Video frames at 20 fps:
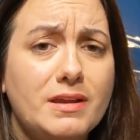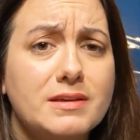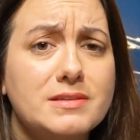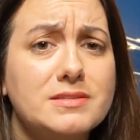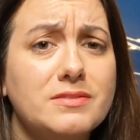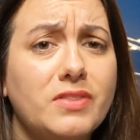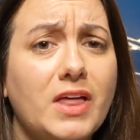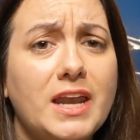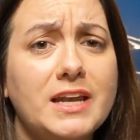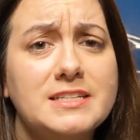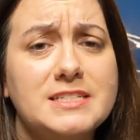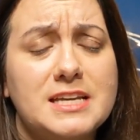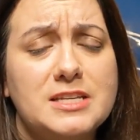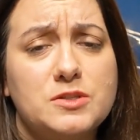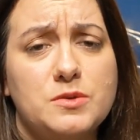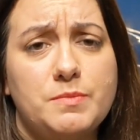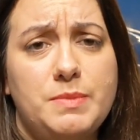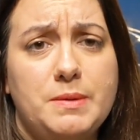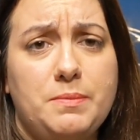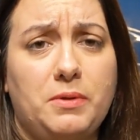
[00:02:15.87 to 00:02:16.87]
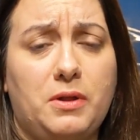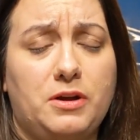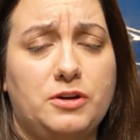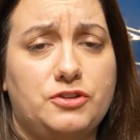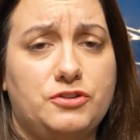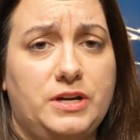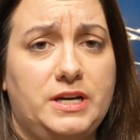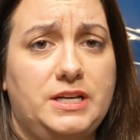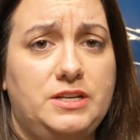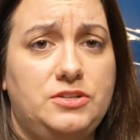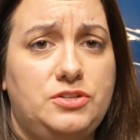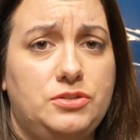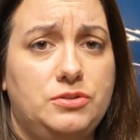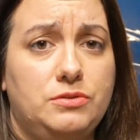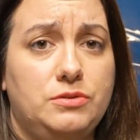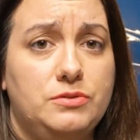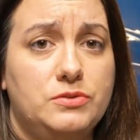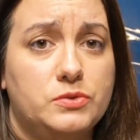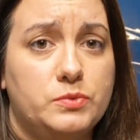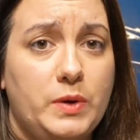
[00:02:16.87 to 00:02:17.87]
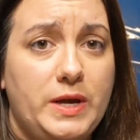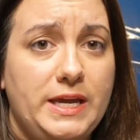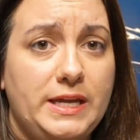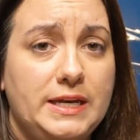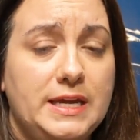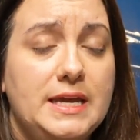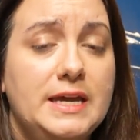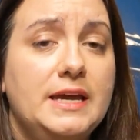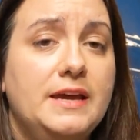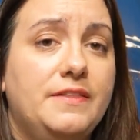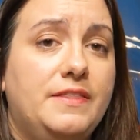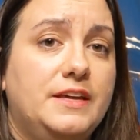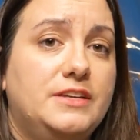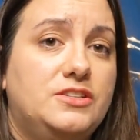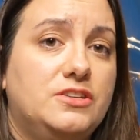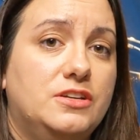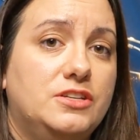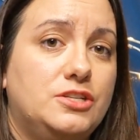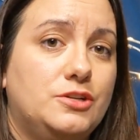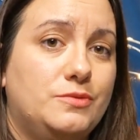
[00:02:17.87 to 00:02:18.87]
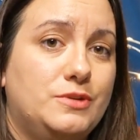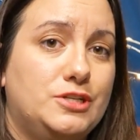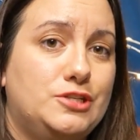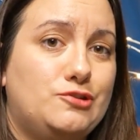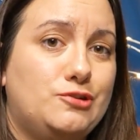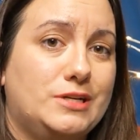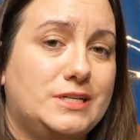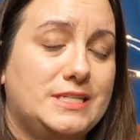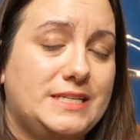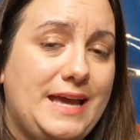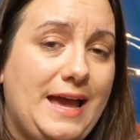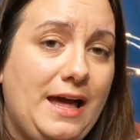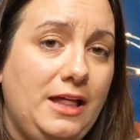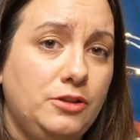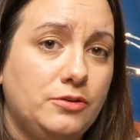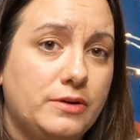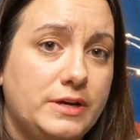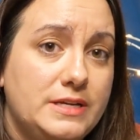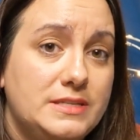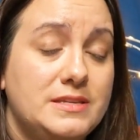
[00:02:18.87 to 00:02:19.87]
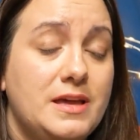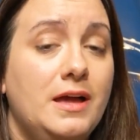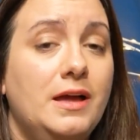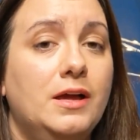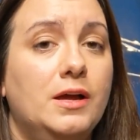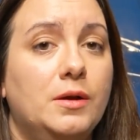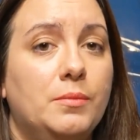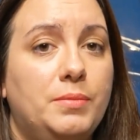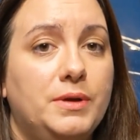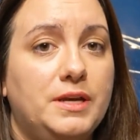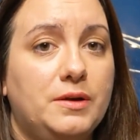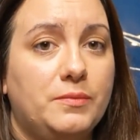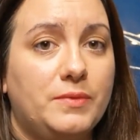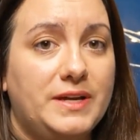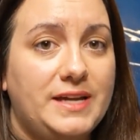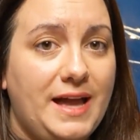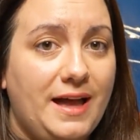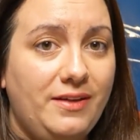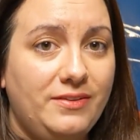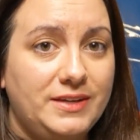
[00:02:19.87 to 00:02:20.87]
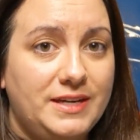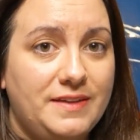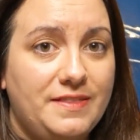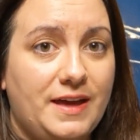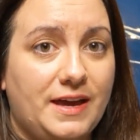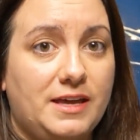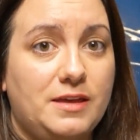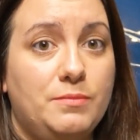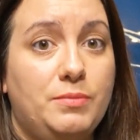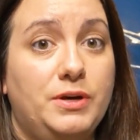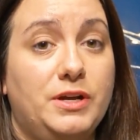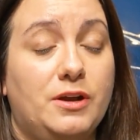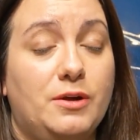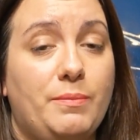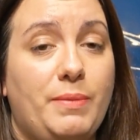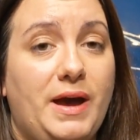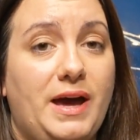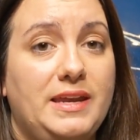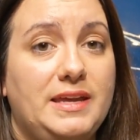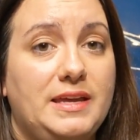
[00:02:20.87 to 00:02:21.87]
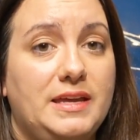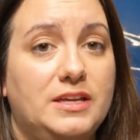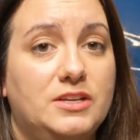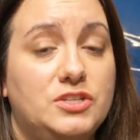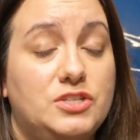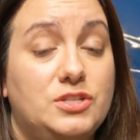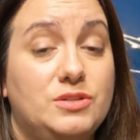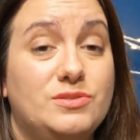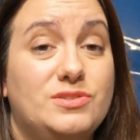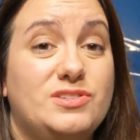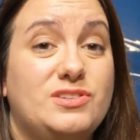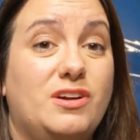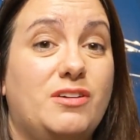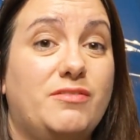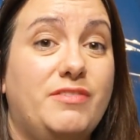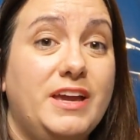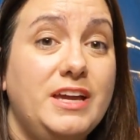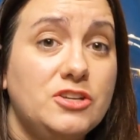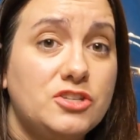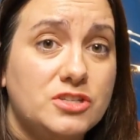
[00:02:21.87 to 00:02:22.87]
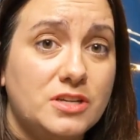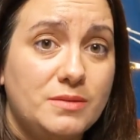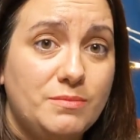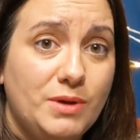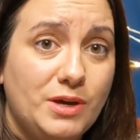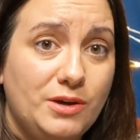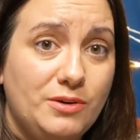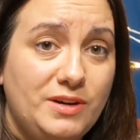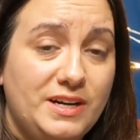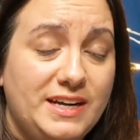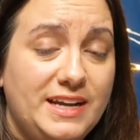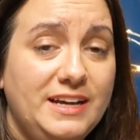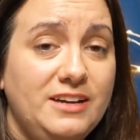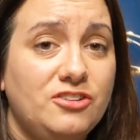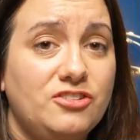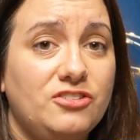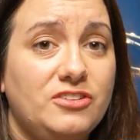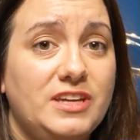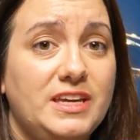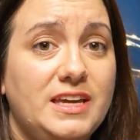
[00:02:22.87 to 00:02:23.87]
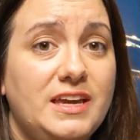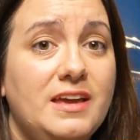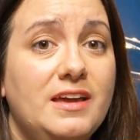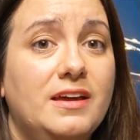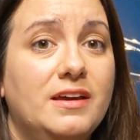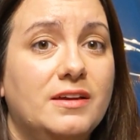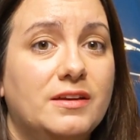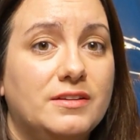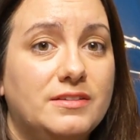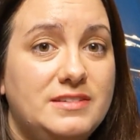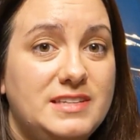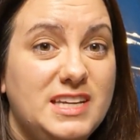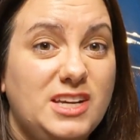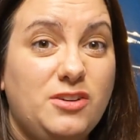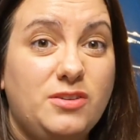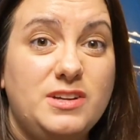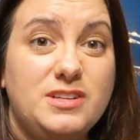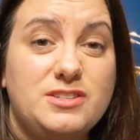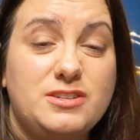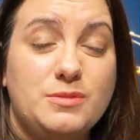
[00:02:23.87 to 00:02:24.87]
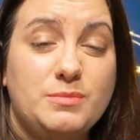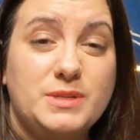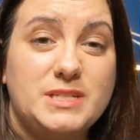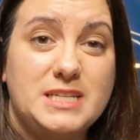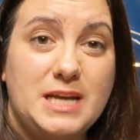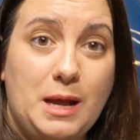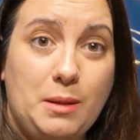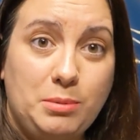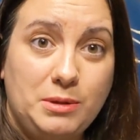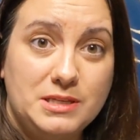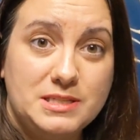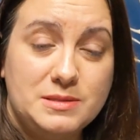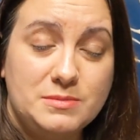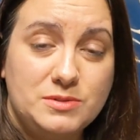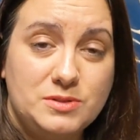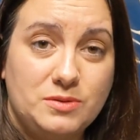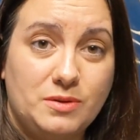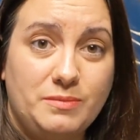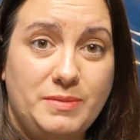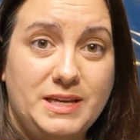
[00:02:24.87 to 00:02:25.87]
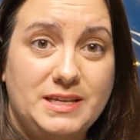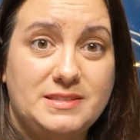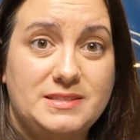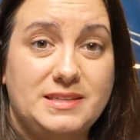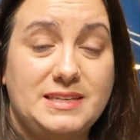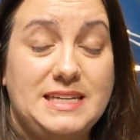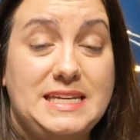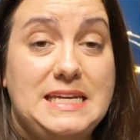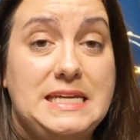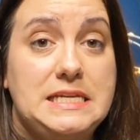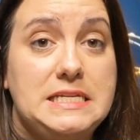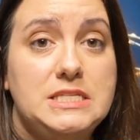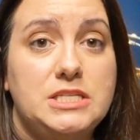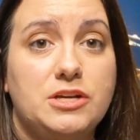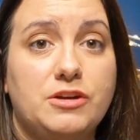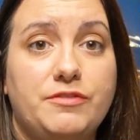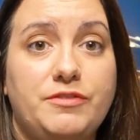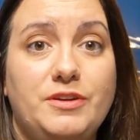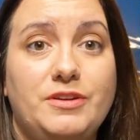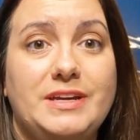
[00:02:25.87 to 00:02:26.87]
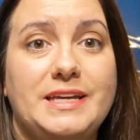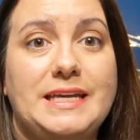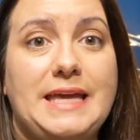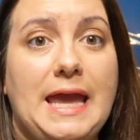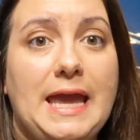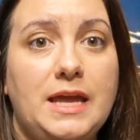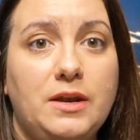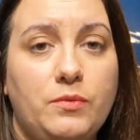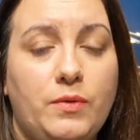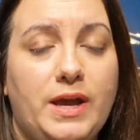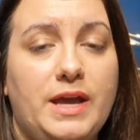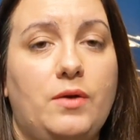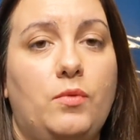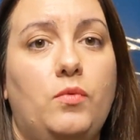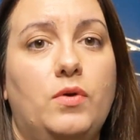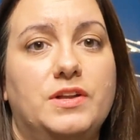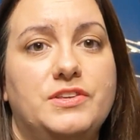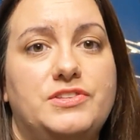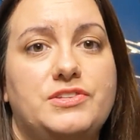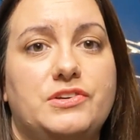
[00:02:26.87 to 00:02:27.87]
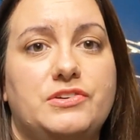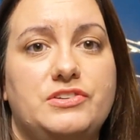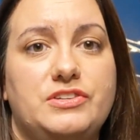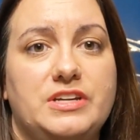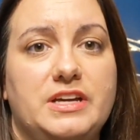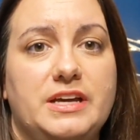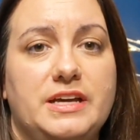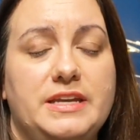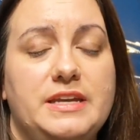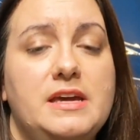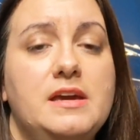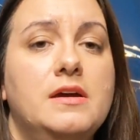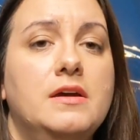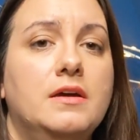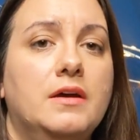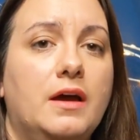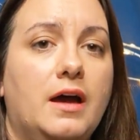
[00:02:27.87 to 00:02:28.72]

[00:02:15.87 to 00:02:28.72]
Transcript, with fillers: Because a lot of times when people are trying to lose weight, they tend to restrict calories. But in reality, that can put your body into starvation mode and actually decrease your metabolism, so it makes it easier for you to gain weight once you're done